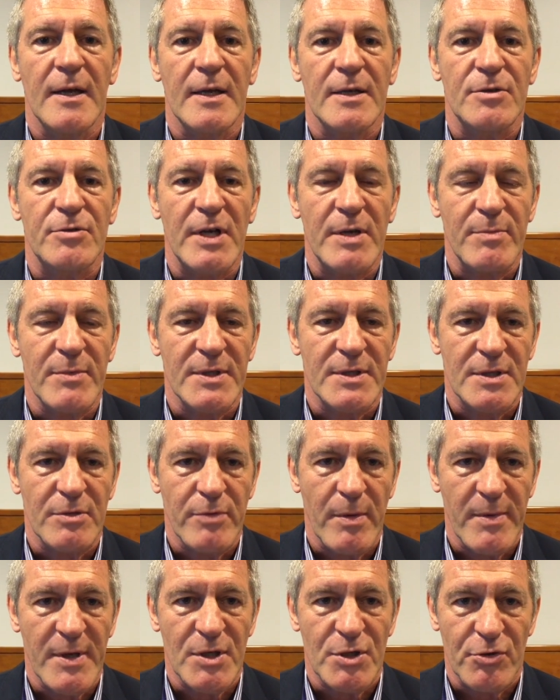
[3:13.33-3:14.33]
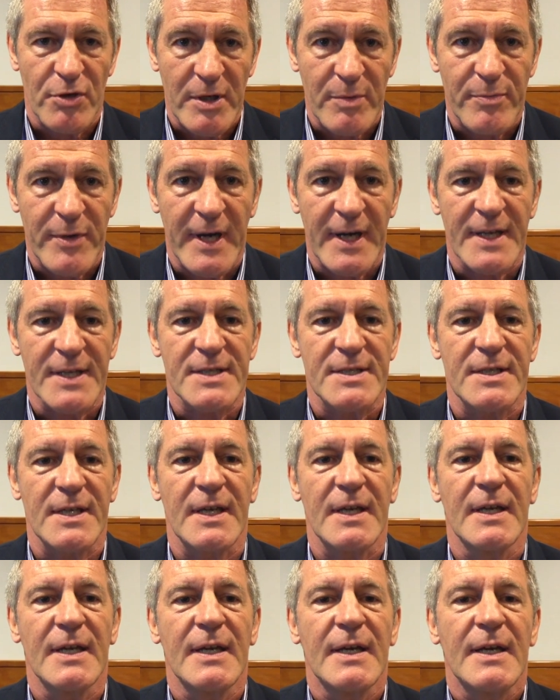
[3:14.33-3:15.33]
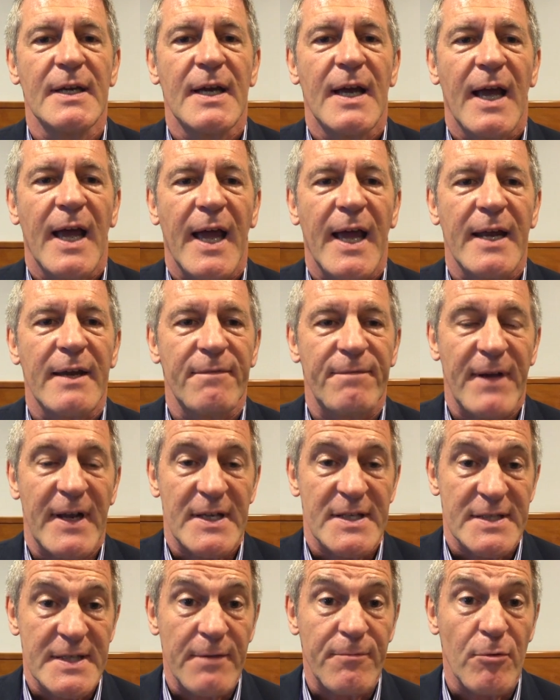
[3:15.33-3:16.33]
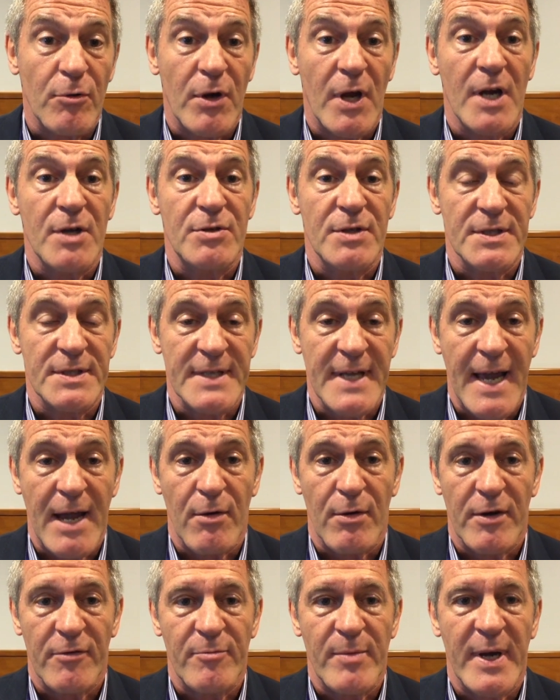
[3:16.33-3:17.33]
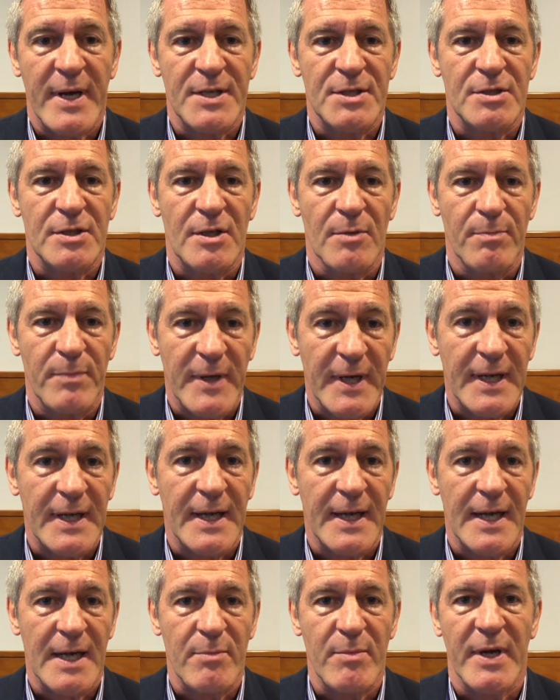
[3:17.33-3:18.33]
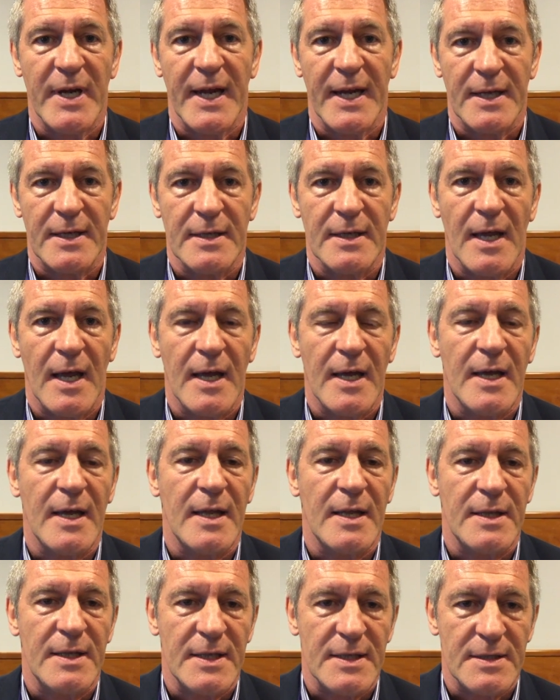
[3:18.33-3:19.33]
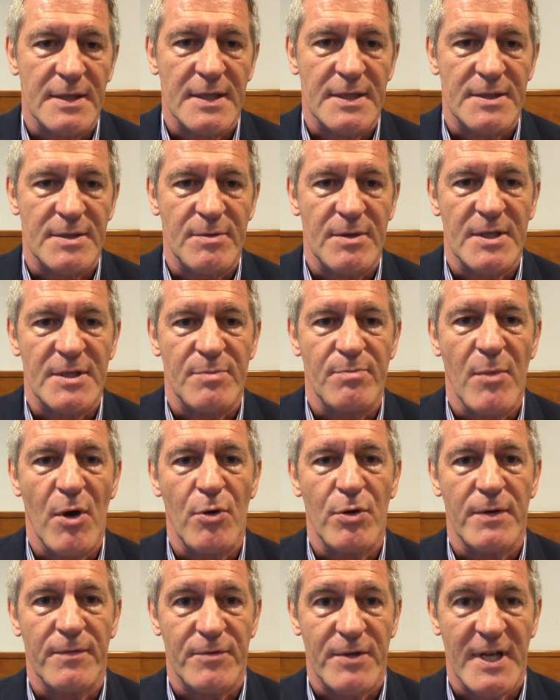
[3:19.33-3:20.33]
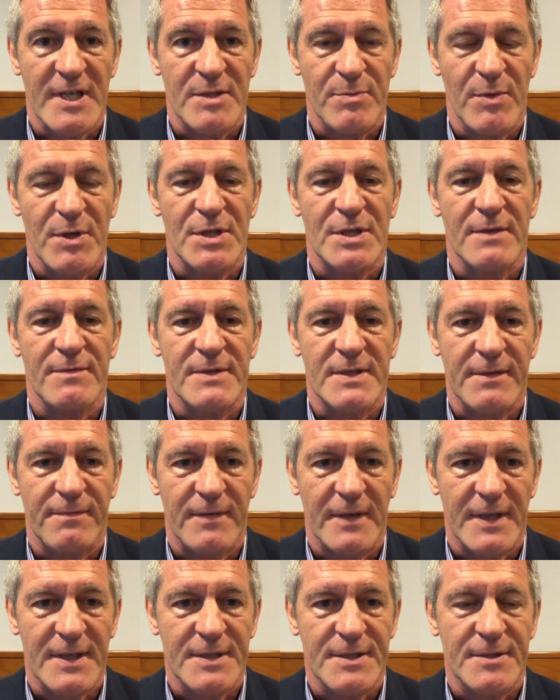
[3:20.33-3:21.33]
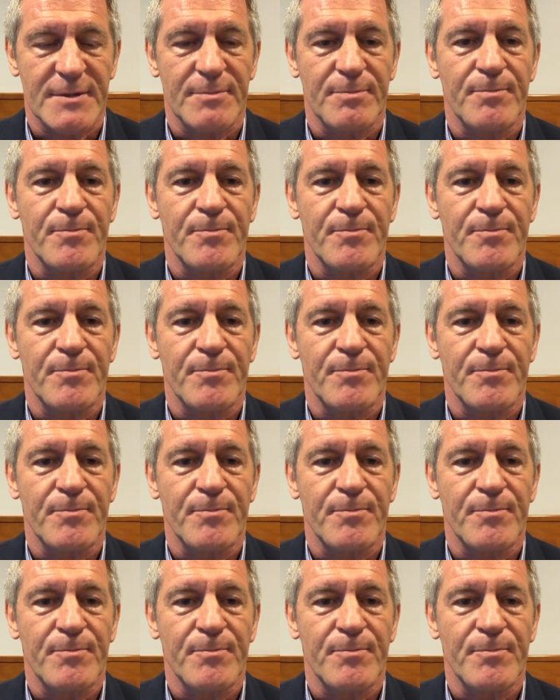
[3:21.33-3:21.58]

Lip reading: treatment to women during pregnancy, and in fact several countries now have managed to completely eliminate this mode of transmission of syphilis.